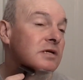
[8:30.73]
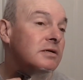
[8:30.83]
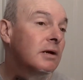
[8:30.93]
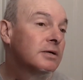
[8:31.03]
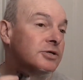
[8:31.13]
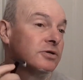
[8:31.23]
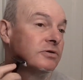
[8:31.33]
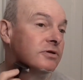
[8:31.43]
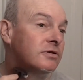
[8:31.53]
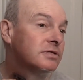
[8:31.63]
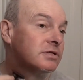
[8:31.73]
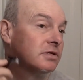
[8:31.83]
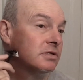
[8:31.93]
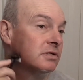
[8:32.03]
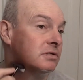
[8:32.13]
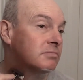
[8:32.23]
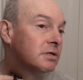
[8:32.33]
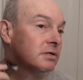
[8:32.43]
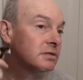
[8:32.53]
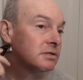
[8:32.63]
I'm not sure they're as good
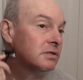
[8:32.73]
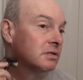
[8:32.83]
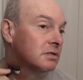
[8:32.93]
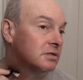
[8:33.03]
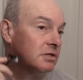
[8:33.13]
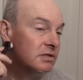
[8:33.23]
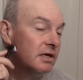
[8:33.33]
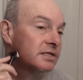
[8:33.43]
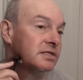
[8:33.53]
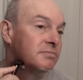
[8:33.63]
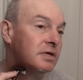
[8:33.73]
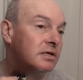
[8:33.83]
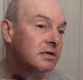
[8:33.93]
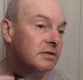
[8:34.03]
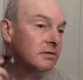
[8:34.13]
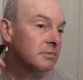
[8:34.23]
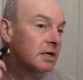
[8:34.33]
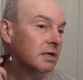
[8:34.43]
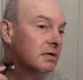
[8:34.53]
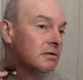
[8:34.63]
because Gillette's making them
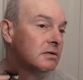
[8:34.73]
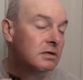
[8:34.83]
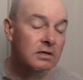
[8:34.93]
now.